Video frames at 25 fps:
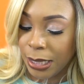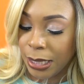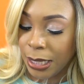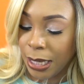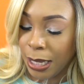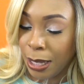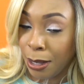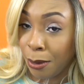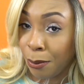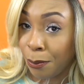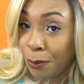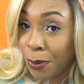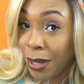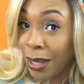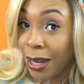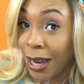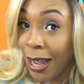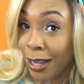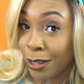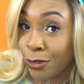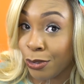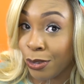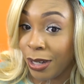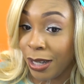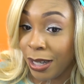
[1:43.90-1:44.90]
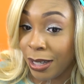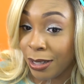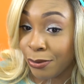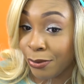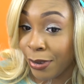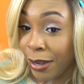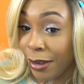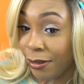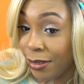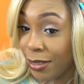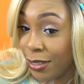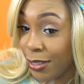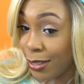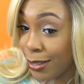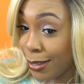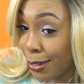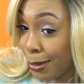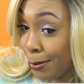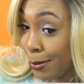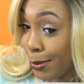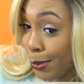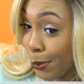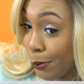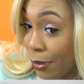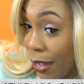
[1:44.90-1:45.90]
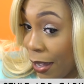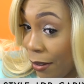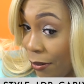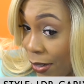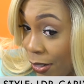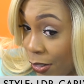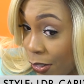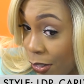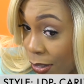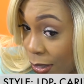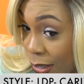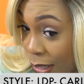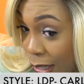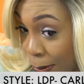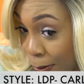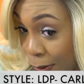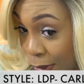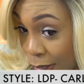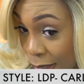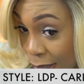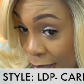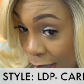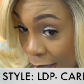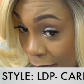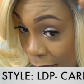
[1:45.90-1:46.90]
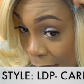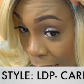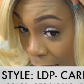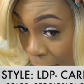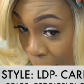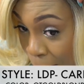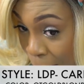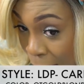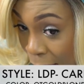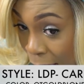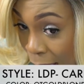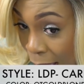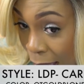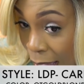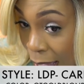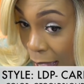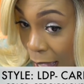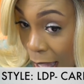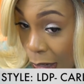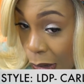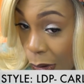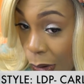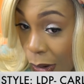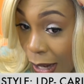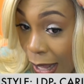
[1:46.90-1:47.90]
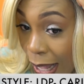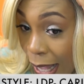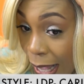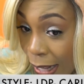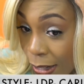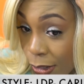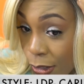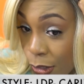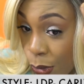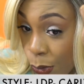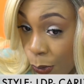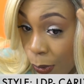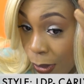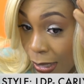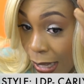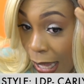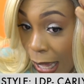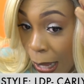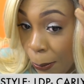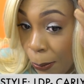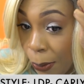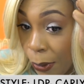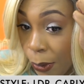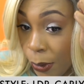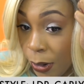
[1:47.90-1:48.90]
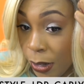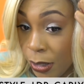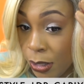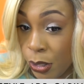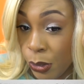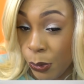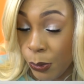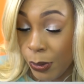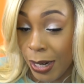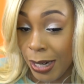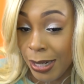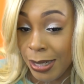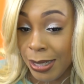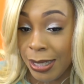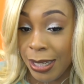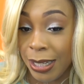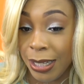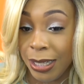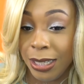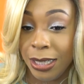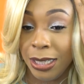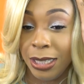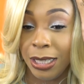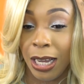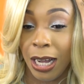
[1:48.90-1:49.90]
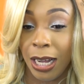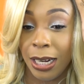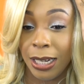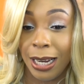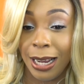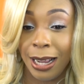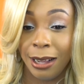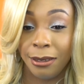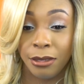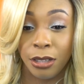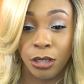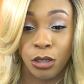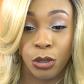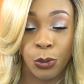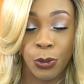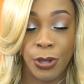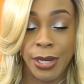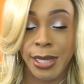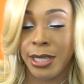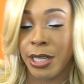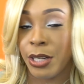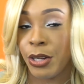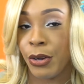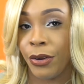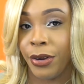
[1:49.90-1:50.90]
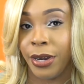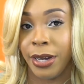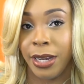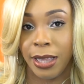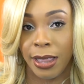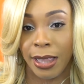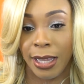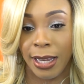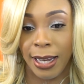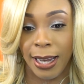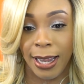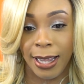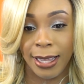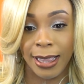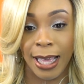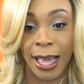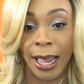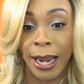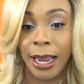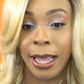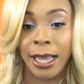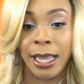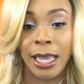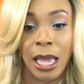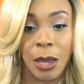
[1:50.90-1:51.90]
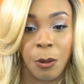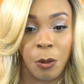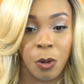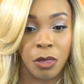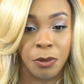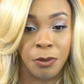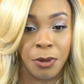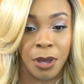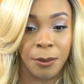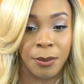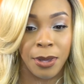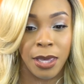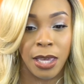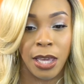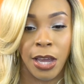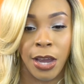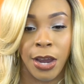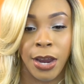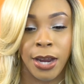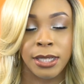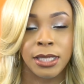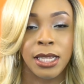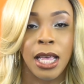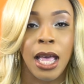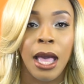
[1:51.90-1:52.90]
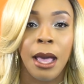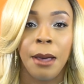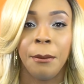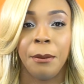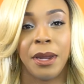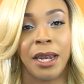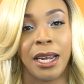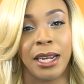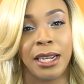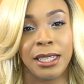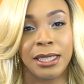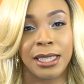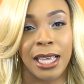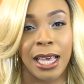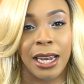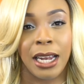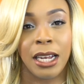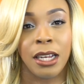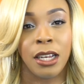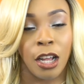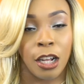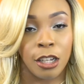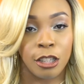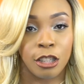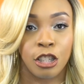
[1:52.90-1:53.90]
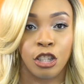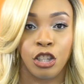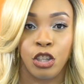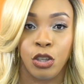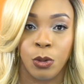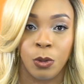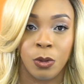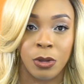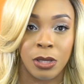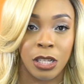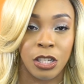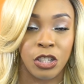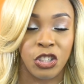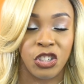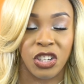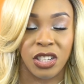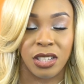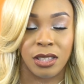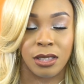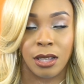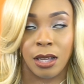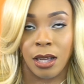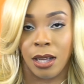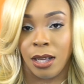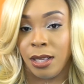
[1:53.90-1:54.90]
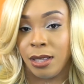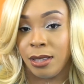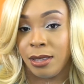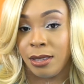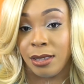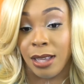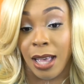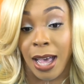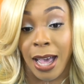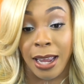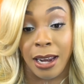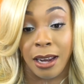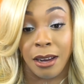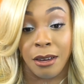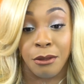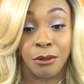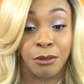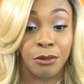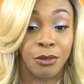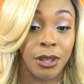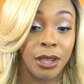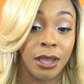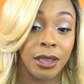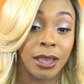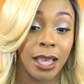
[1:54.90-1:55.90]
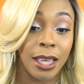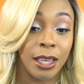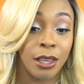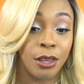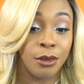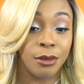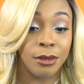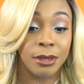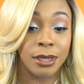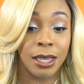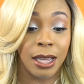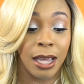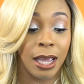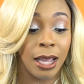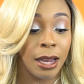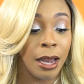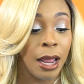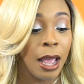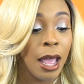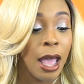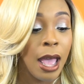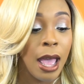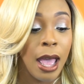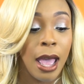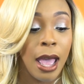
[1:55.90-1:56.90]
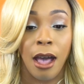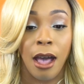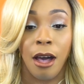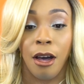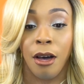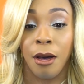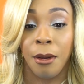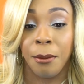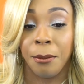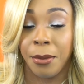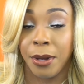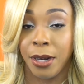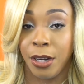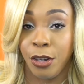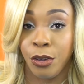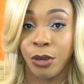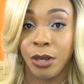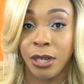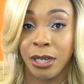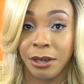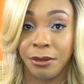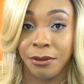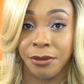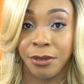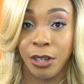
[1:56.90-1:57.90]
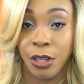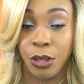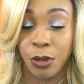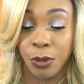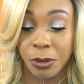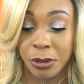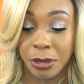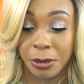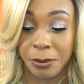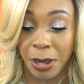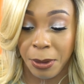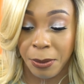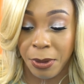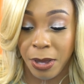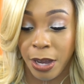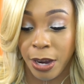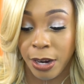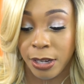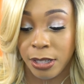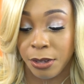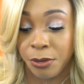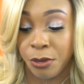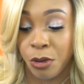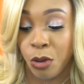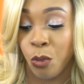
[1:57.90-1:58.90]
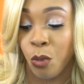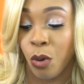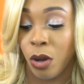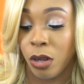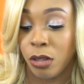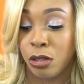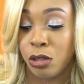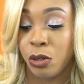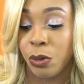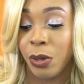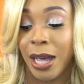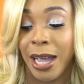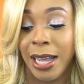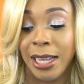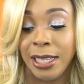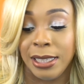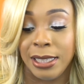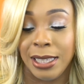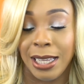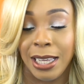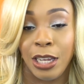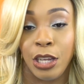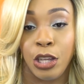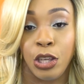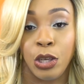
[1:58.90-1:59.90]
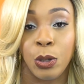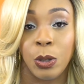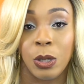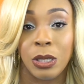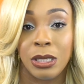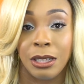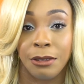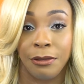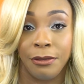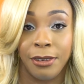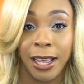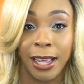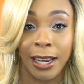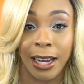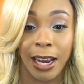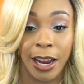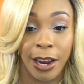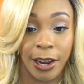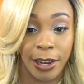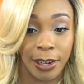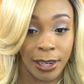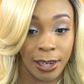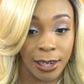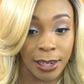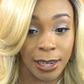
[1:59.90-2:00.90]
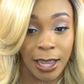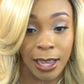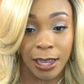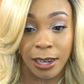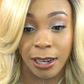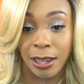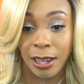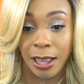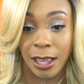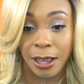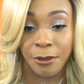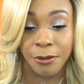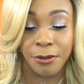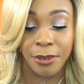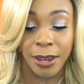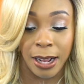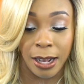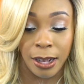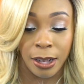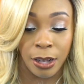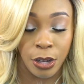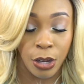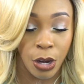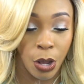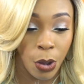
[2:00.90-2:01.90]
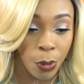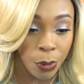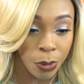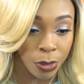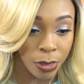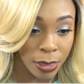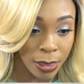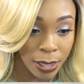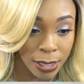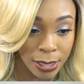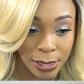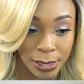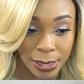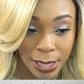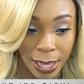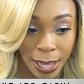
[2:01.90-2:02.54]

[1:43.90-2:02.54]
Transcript: deep it actually is five inches deep so five inches deep just the same and all I had to do was add powder to it did not have to tweeze it or anything like that it came with baby hairs but I decided not to use it just cause I didn't feel like using it um, but you can definitely use baby hairs if you want to I did use a flat iron and kind of like flatten down this